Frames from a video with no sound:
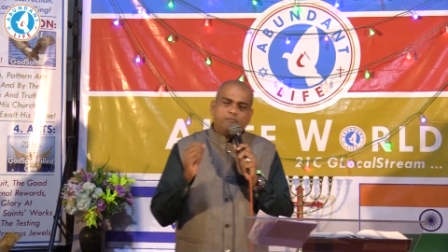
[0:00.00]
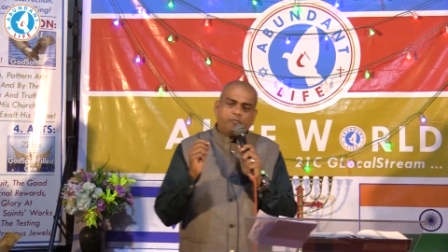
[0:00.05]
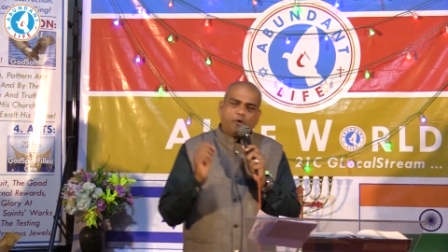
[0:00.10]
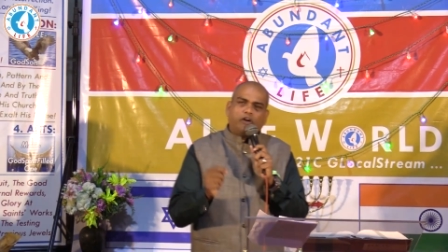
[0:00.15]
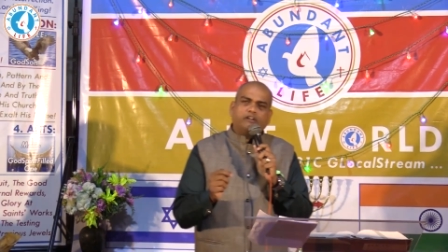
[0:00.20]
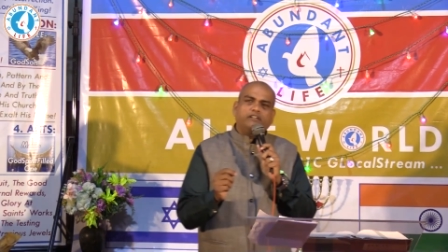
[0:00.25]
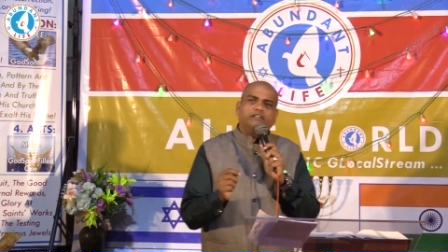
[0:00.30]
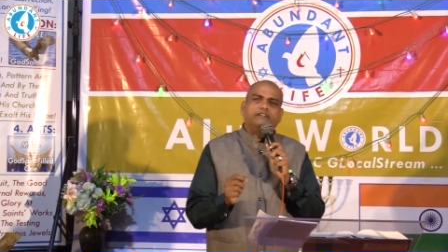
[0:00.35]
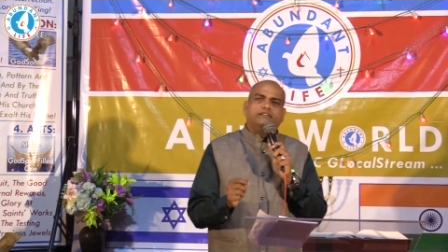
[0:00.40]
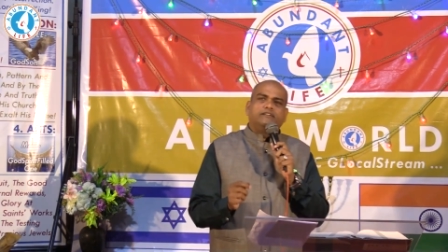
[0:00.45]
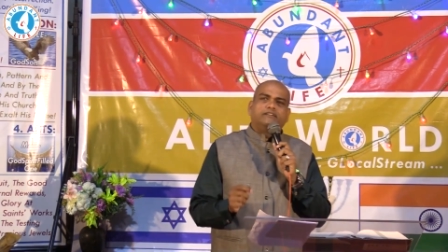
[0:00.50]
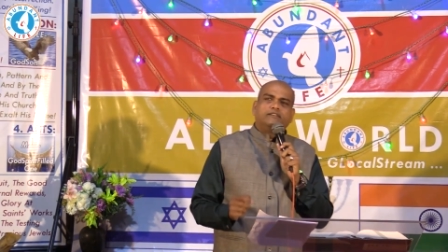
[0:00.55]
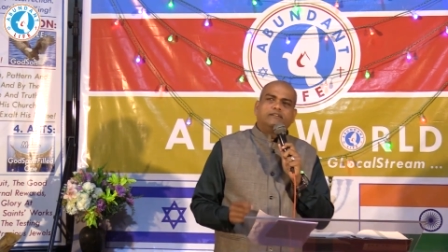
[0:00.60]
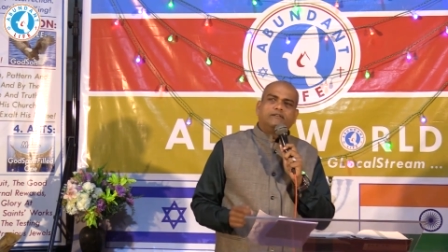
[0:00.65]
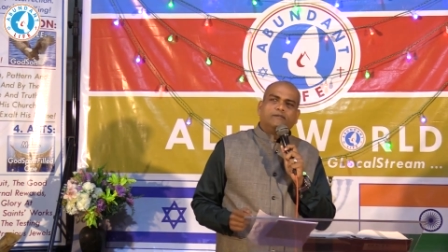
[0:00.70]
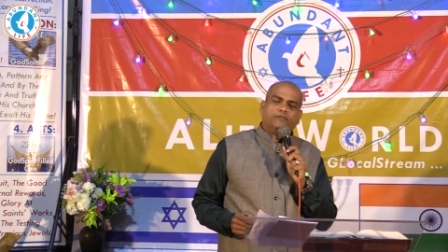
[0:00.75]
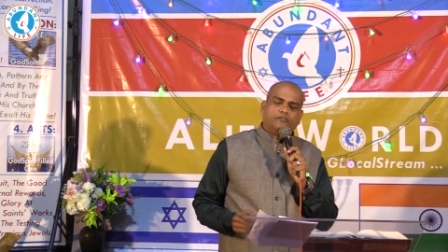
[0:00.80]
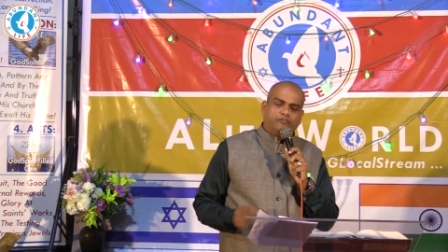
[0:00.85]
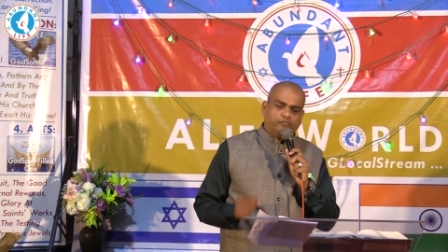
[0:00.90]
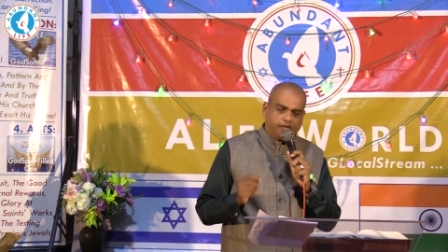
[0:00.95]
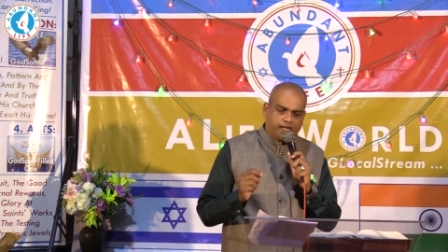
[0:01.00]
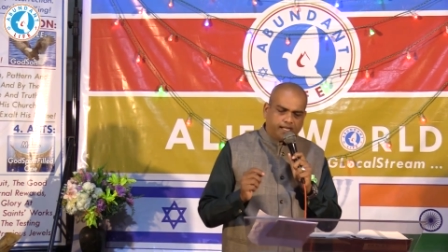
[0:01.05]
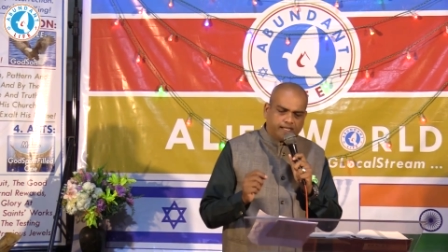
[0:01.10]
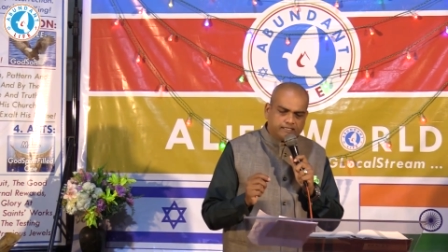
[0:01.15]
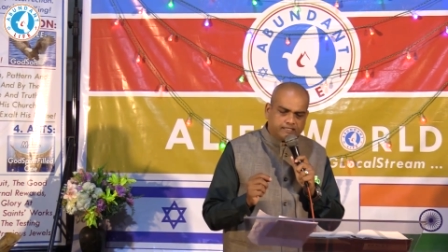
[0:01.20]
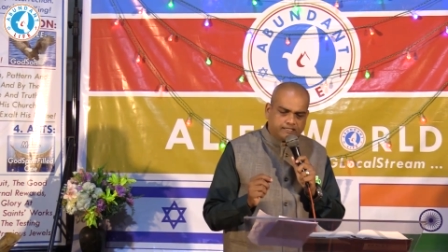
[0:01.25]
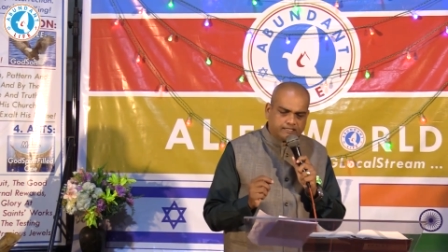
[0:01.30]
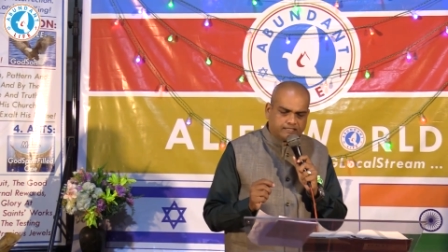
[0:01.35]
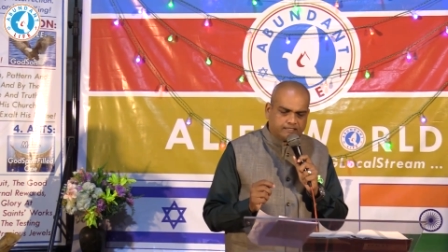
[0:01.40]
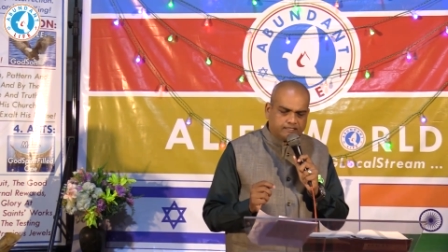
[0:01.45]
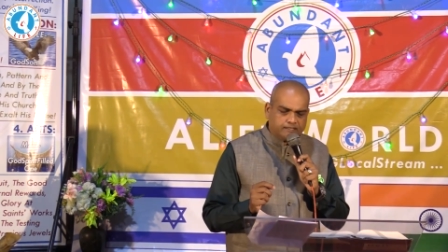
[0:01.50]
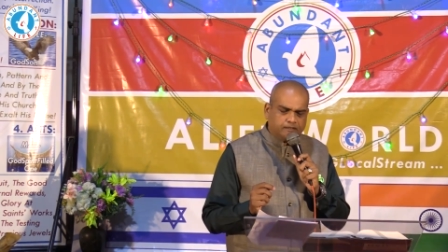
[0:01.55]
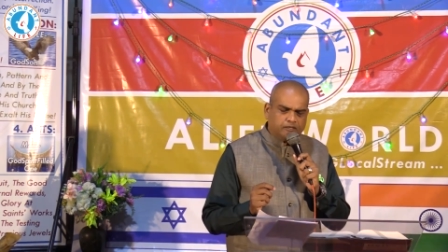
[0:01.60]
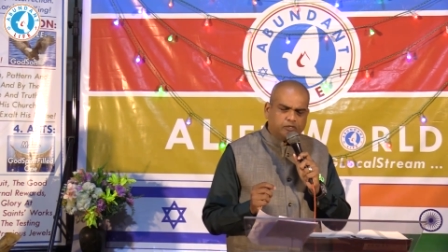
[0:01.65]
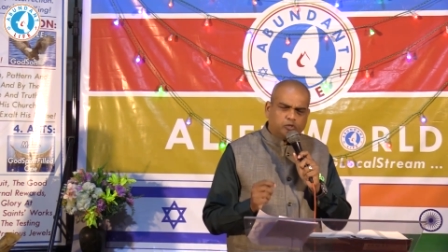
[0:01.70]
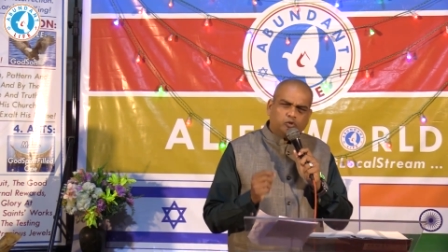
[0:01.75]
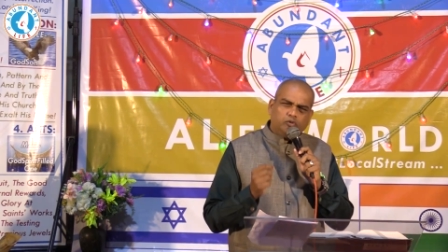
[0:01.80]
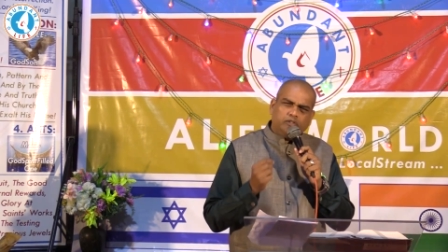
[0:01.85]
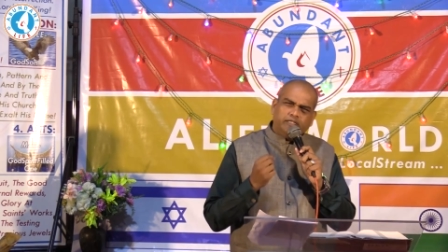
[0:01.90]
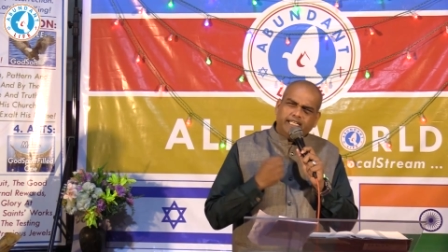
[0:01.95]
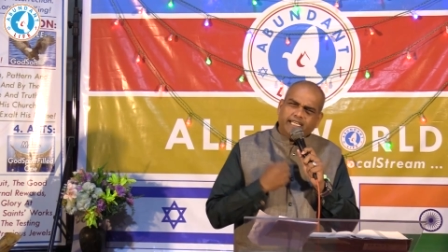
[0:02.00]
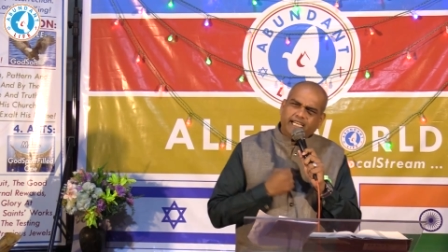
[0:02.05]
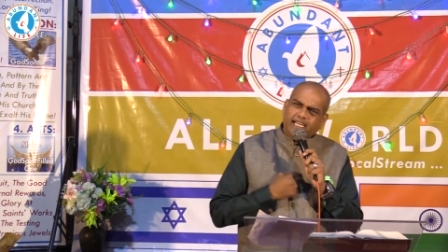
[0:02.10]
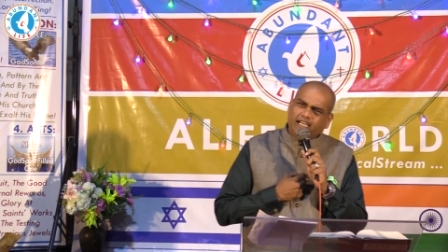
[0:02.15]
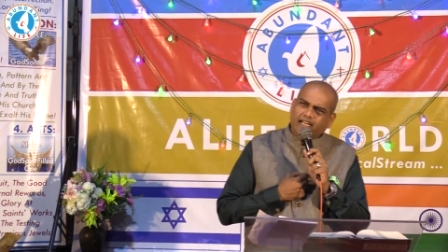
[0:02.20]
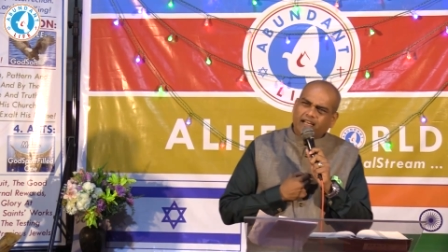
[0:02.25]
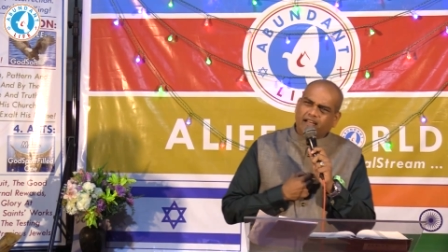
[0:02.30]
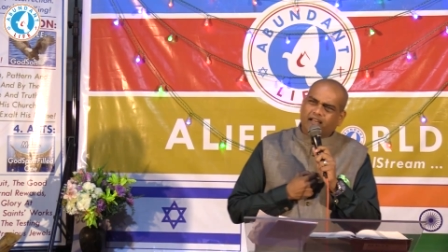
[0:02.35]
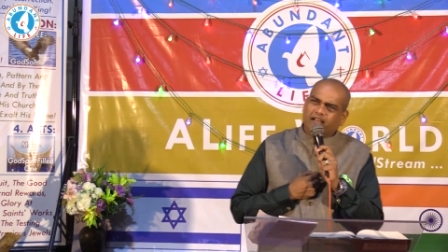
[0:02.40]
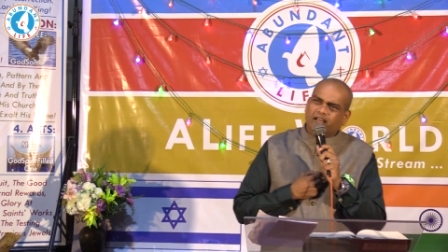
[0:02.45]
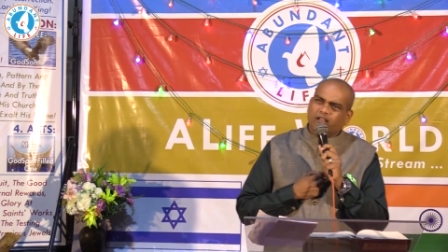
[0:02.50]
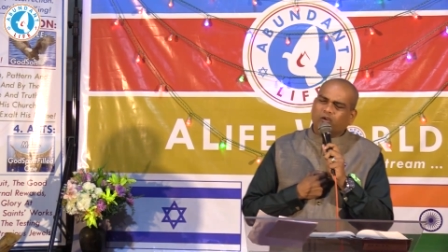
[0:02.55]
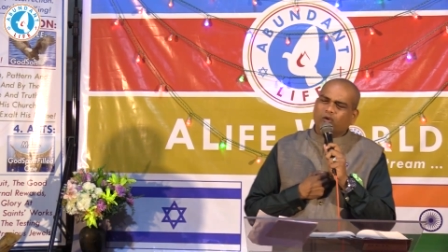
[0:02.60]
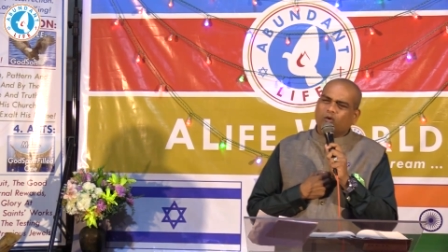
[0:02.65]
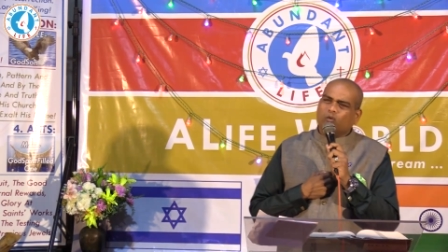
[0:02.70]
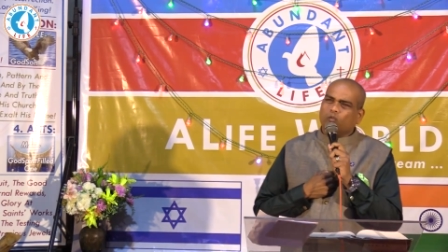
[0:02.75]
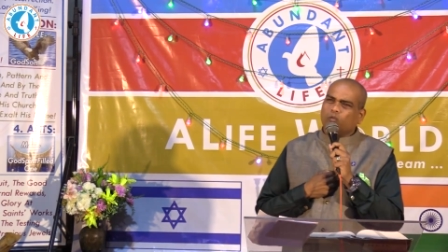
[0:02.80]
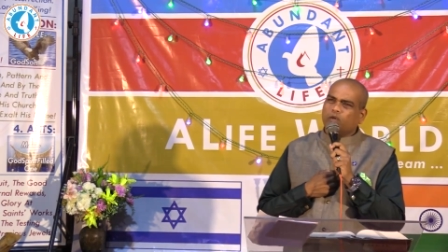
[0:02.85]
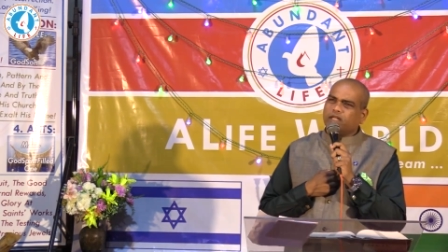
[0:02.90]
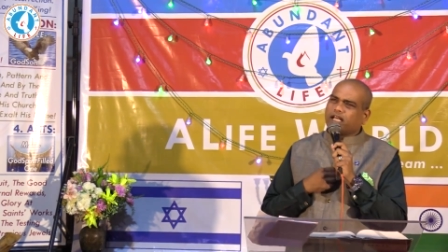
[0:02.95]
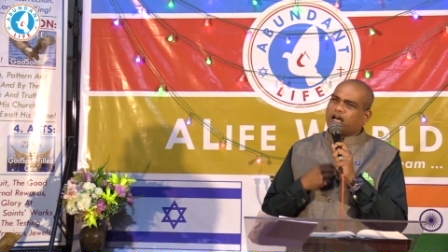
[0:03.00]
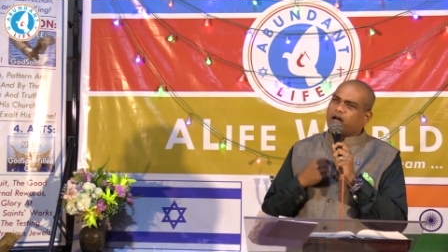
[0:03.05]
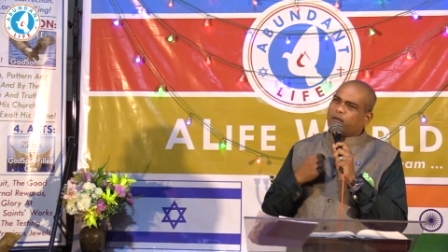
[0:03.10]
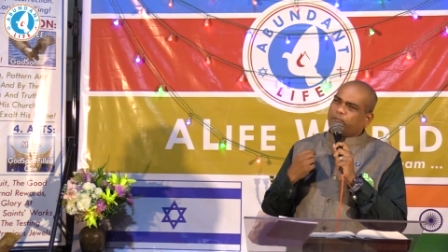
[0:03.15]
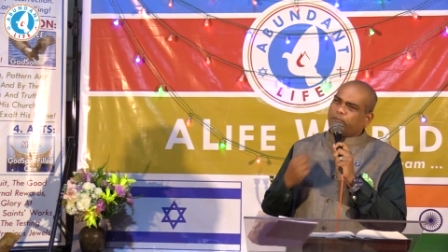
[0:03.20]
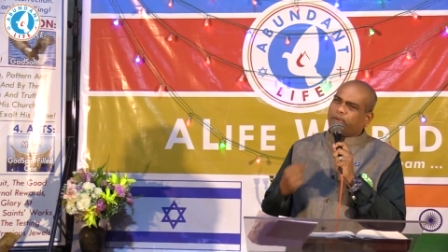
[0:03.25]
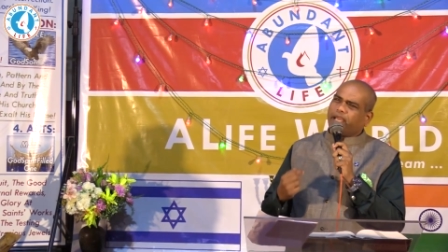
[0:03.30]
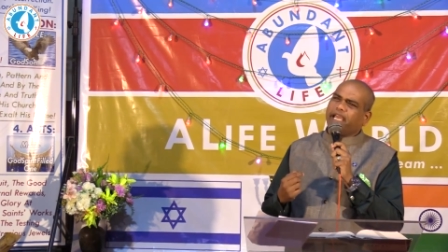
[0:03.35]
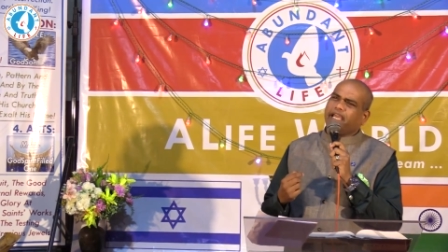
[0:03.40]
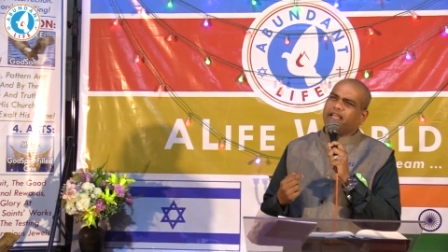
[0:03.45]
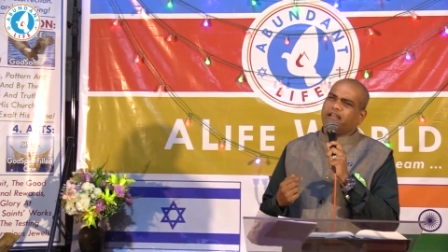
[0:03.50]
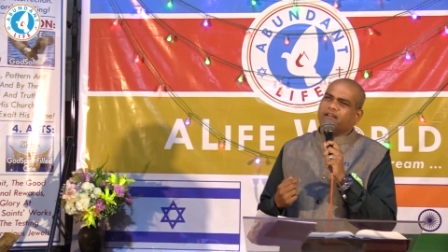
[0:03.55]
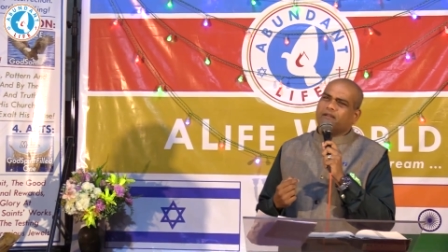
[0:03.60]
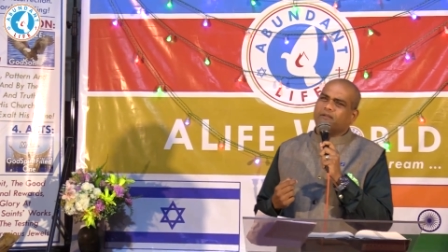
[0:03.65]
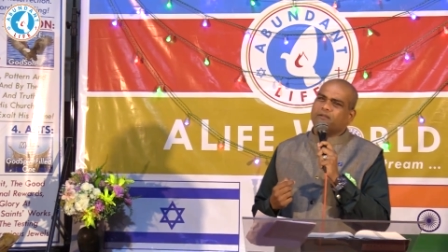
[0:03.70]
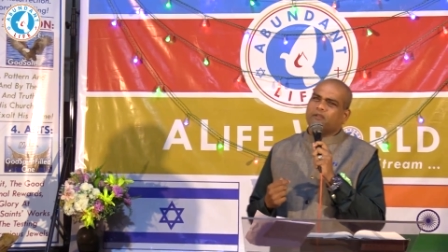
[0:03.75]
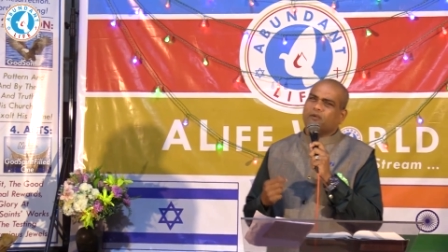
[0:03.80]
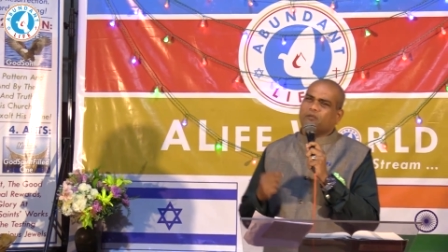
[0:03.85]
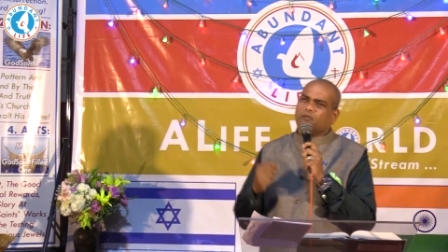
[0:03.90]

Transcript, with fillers: important for us to deal with our pain,